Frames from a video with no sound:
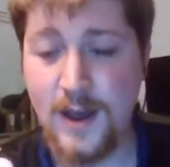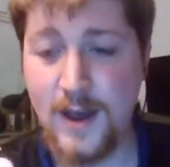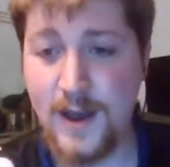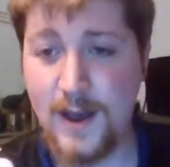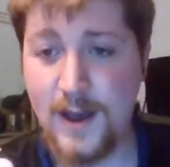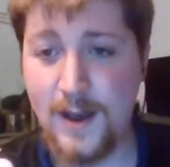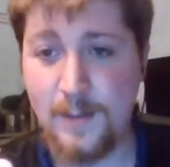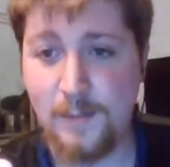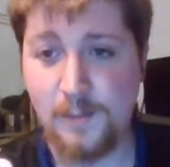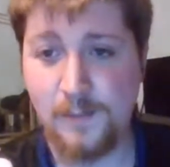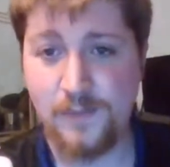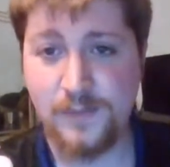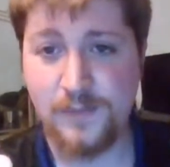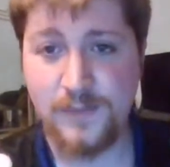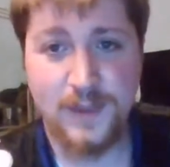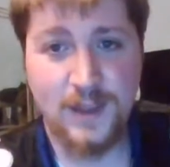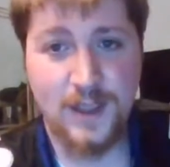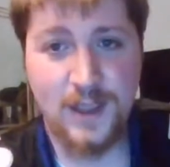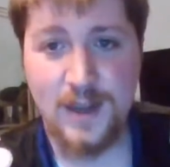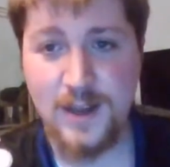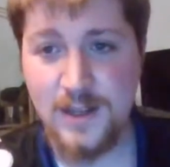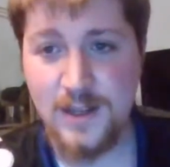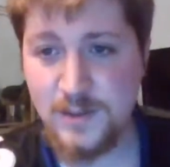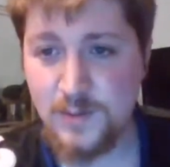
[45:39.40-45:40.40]

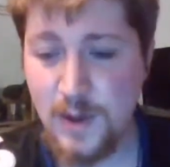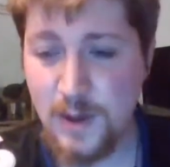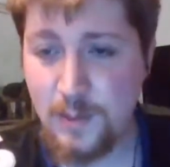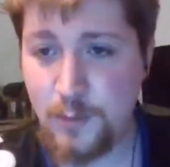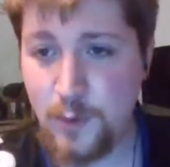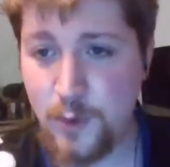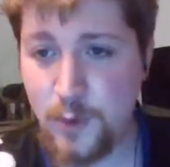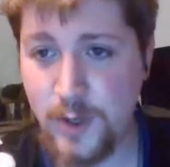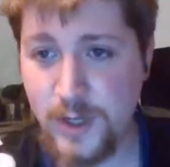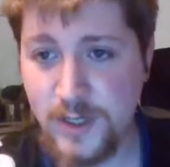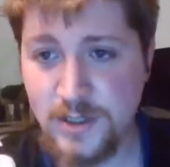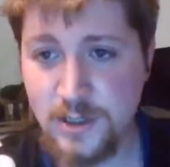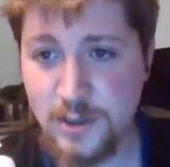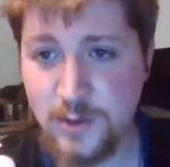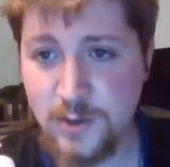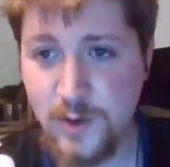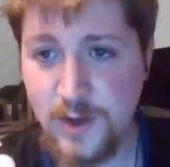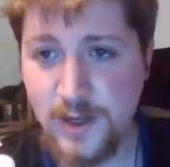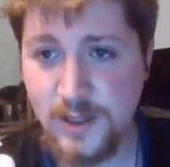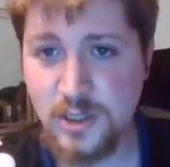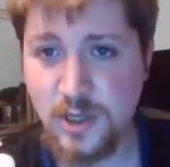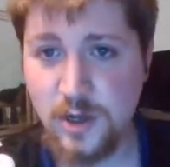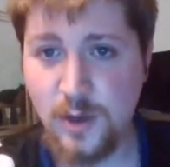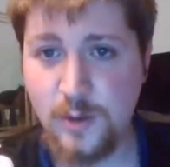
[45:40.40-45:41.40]
And he's my boy
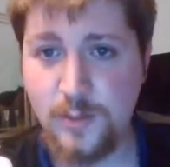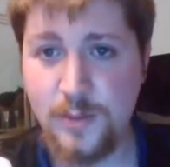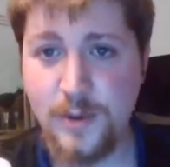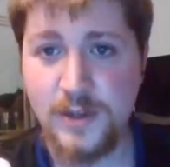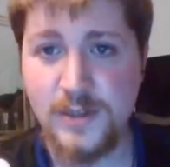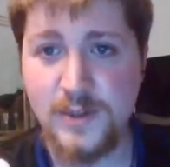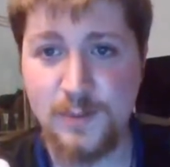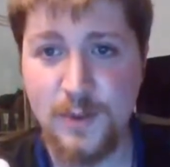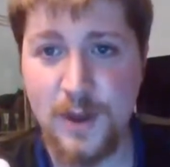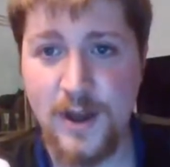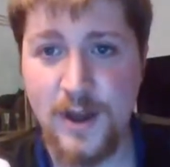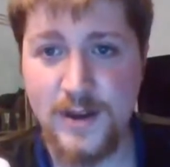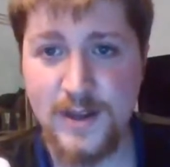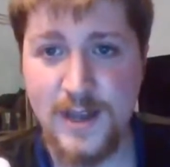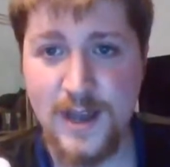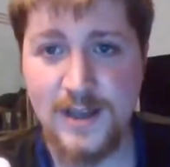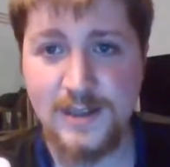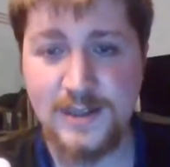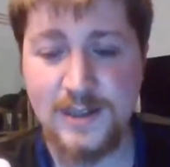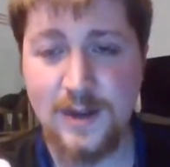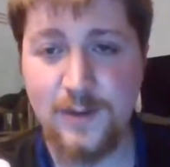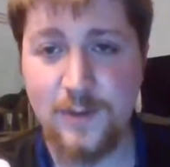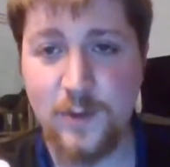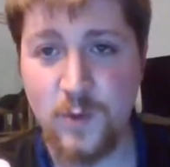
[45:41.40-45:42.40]
too. I show up on his
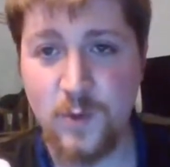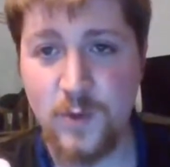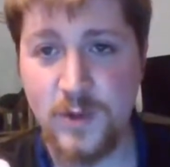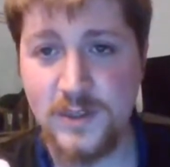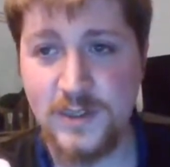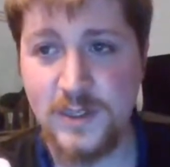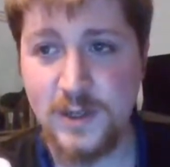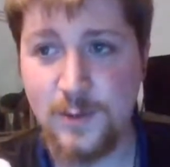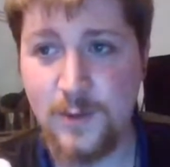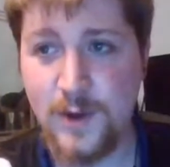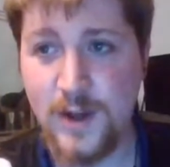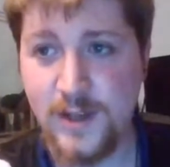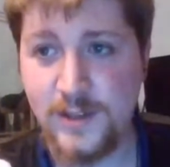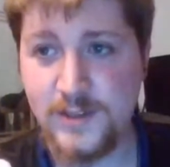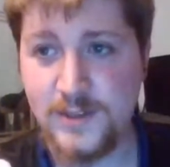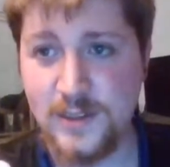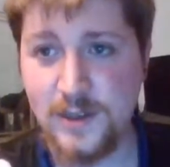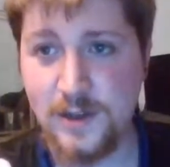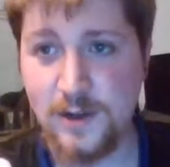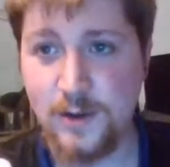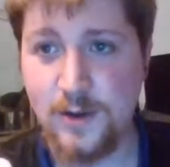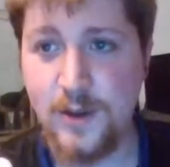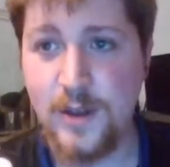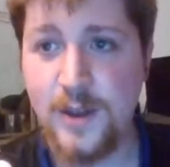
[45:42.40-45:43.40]
podcast every once in a while,
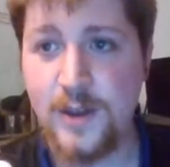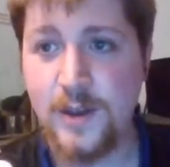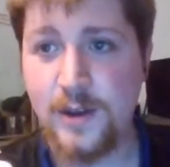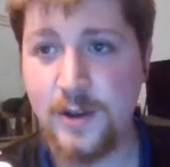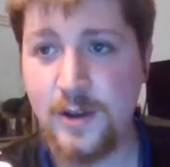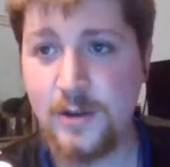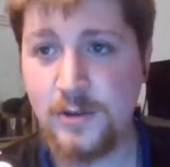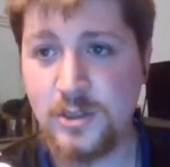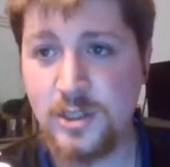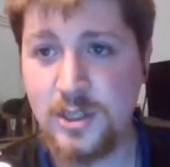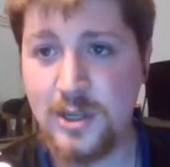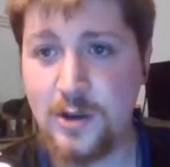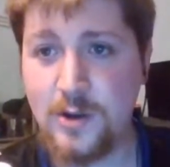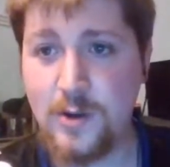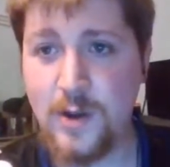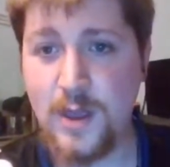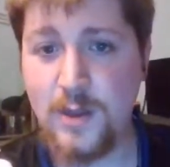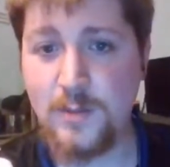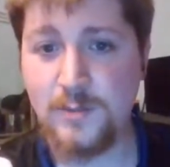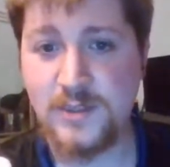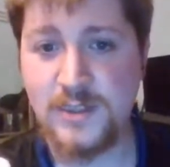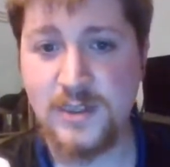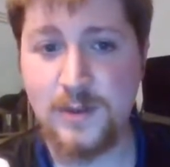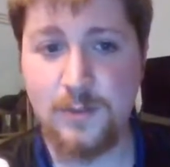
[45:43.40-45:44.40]
so go show
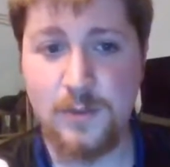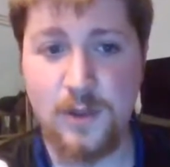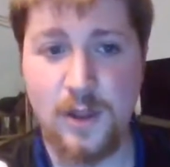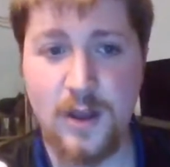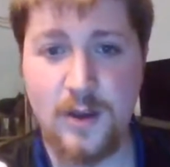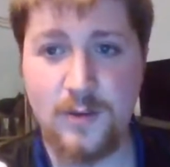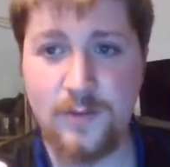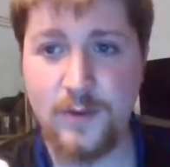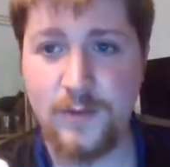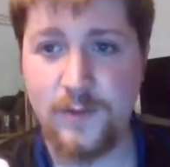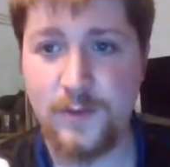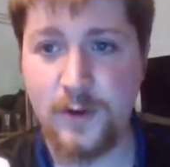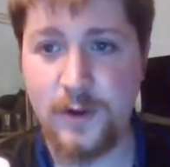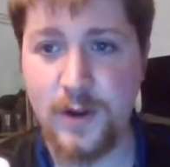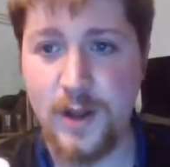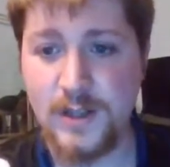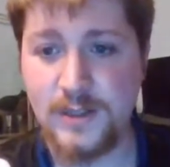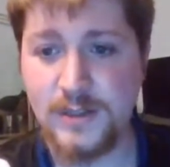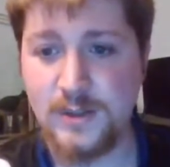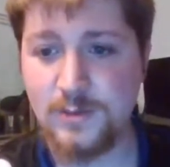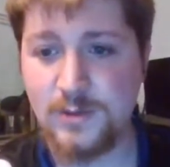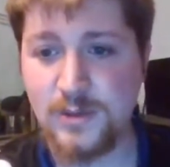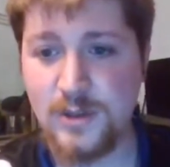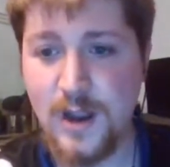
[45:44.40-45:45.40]
him some love if you're
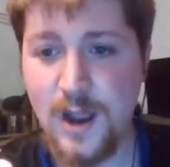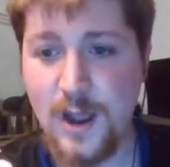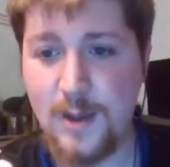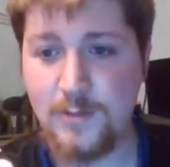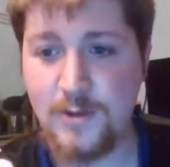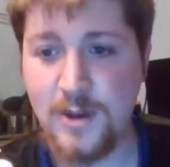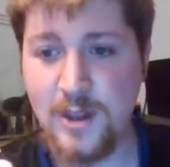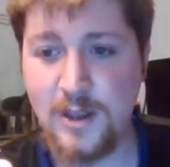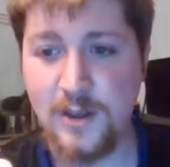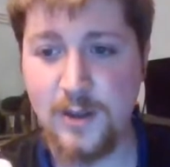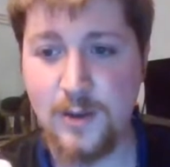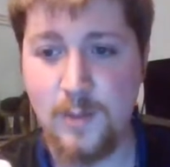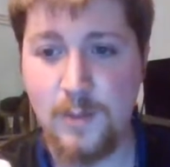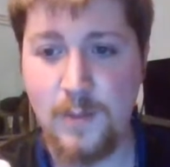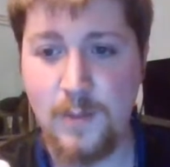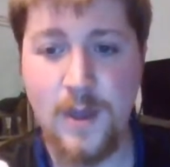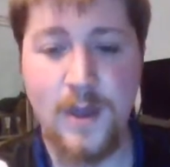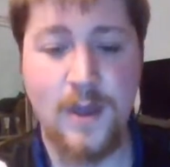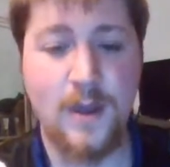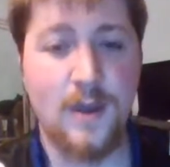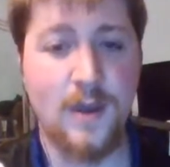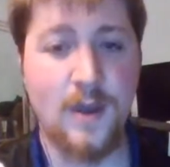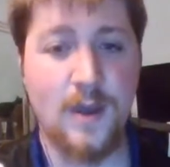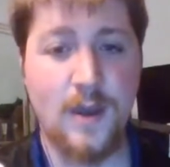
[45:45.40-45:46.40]
not subscribed to him.
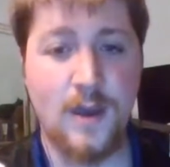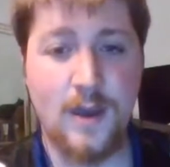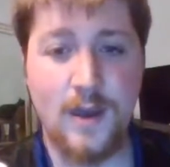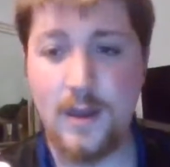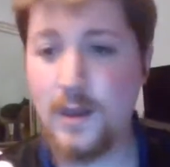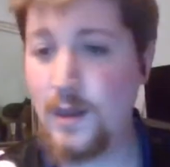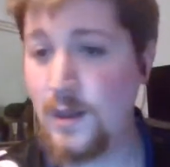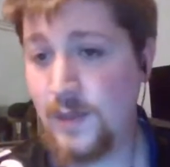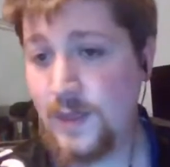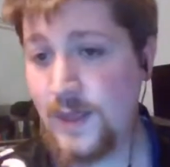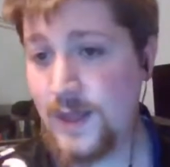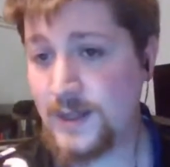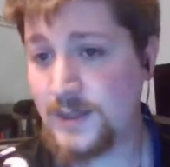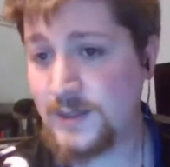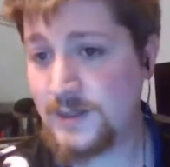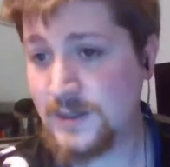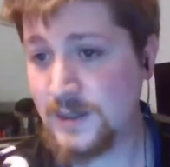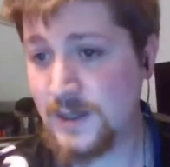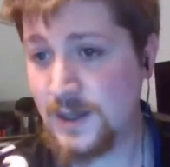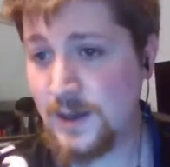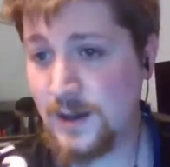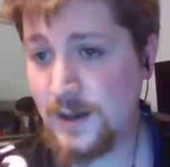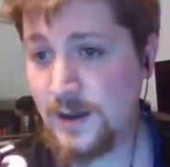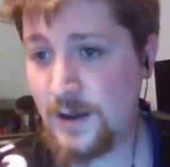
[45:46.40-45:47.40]
And
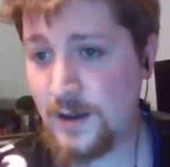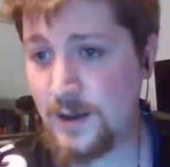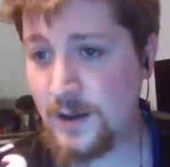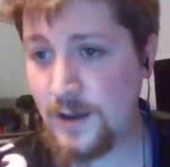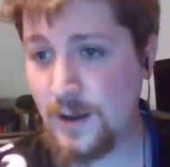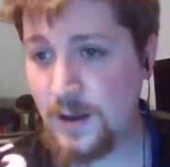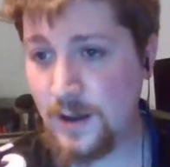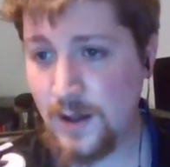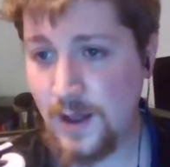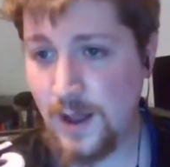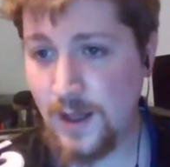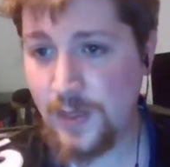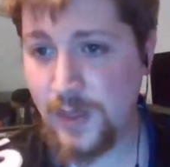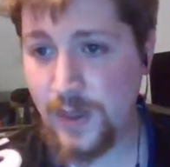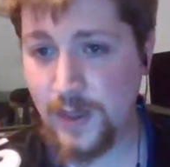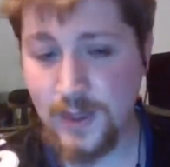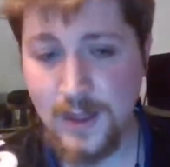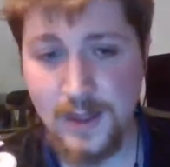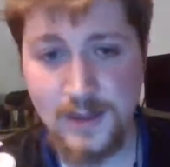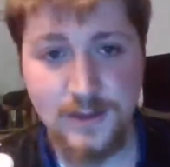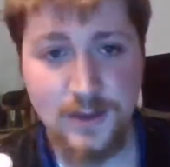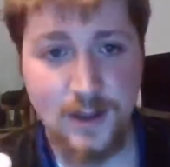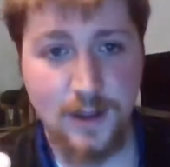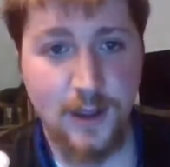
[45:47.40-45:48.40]
that's I
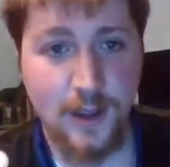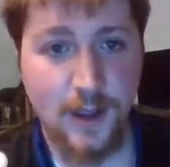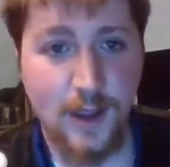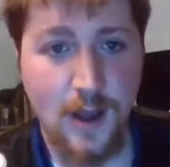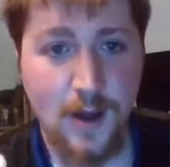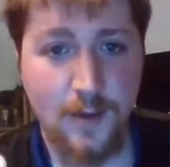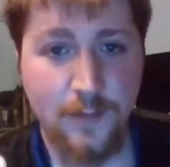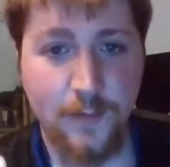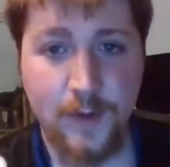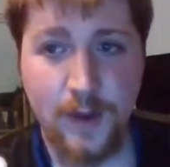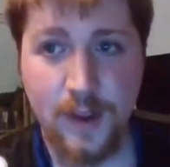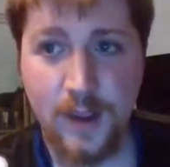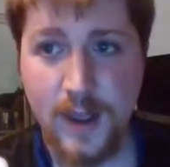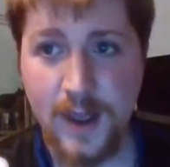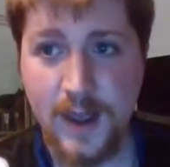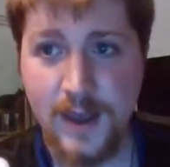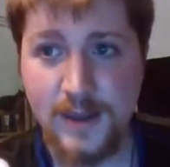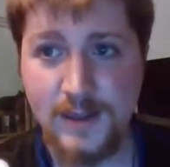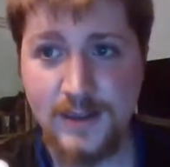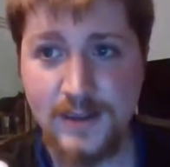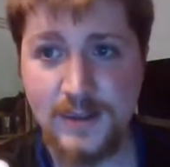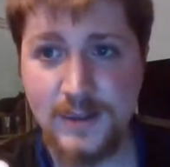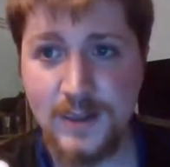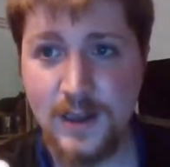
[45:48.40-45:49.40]
think that's all I got for you
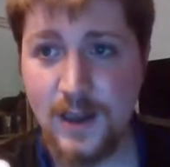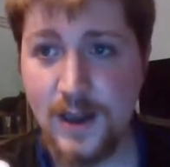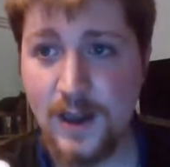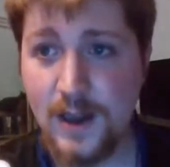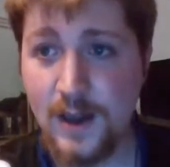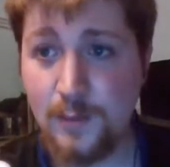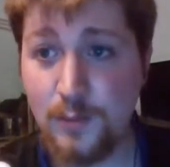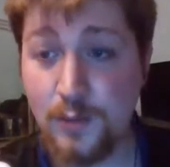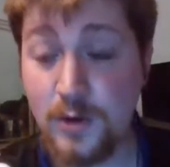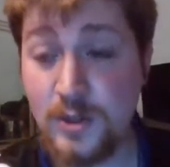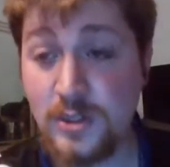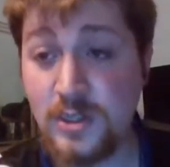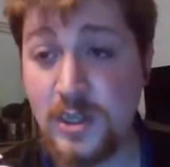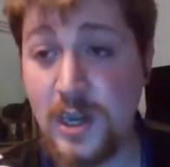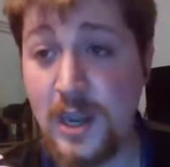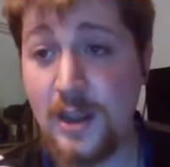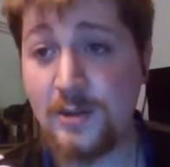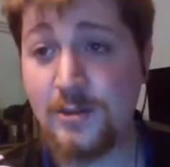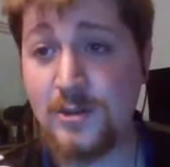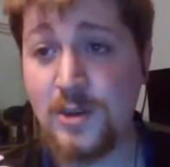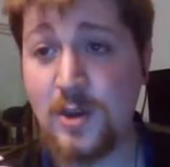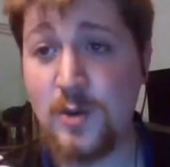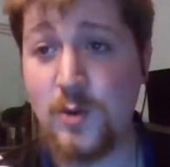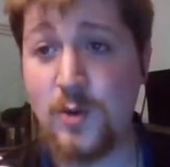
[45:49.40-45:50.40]
guys.
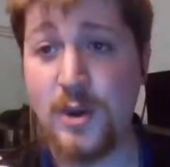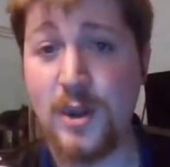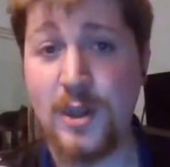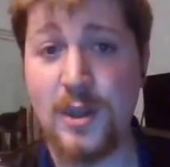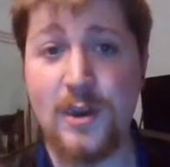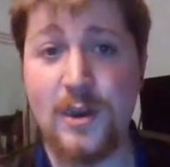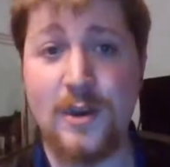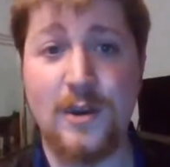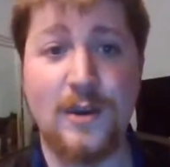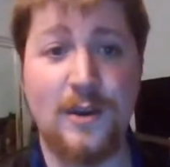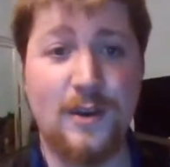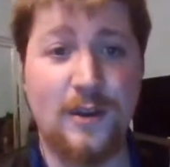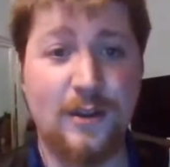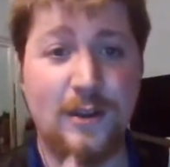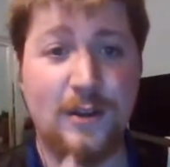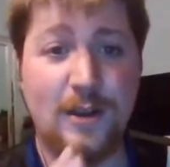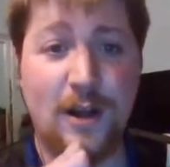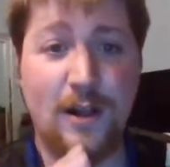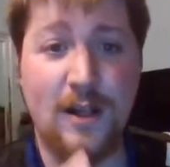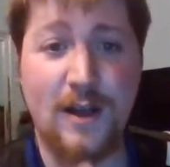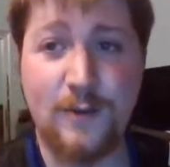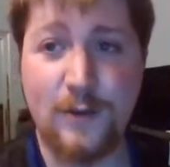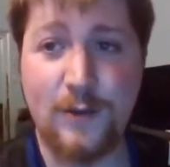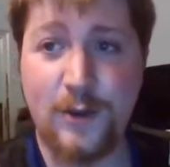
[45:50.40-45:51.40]
Appreciate you tuning in.
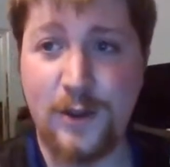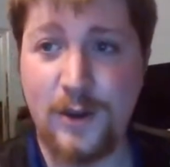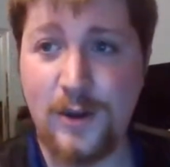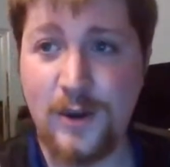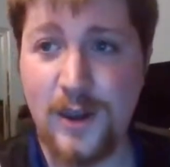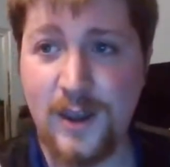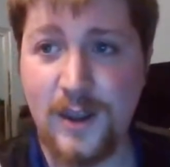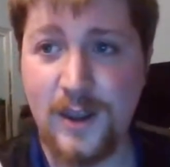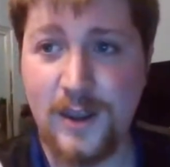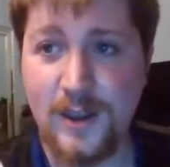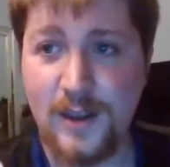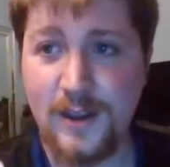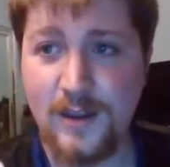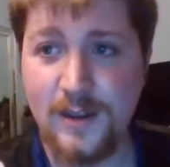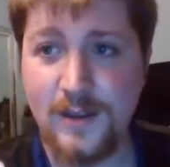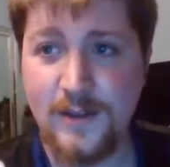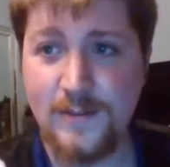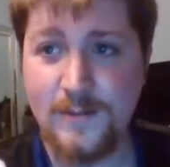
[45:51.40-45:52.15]
Y'all have a good night.